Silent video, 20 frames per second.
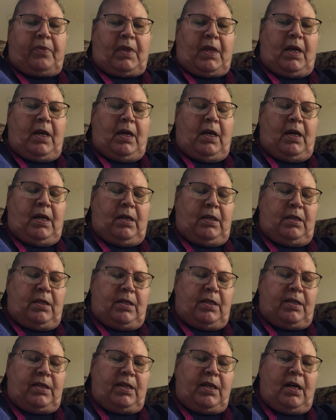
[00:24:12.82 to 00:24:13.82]

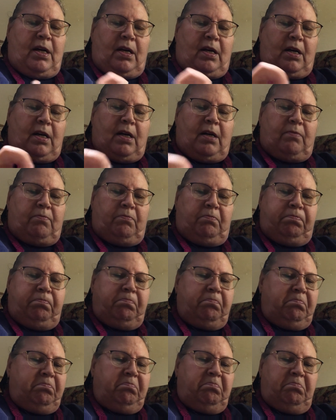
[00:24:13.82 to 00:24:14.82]
And I
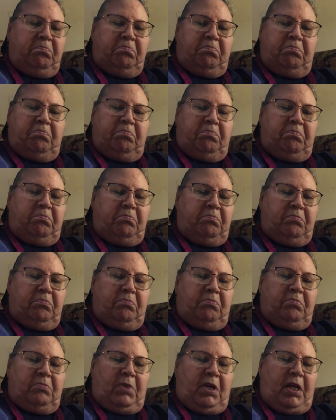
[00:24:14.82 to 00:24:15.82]

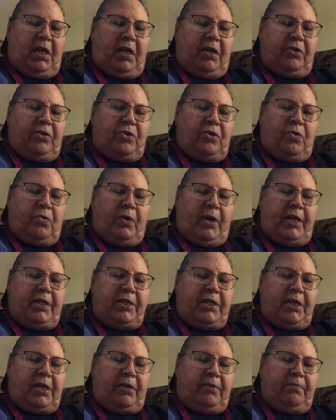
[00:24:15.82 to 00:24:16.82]
had no
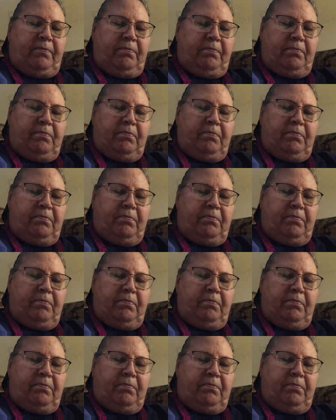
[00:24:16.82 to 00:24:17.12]
idea.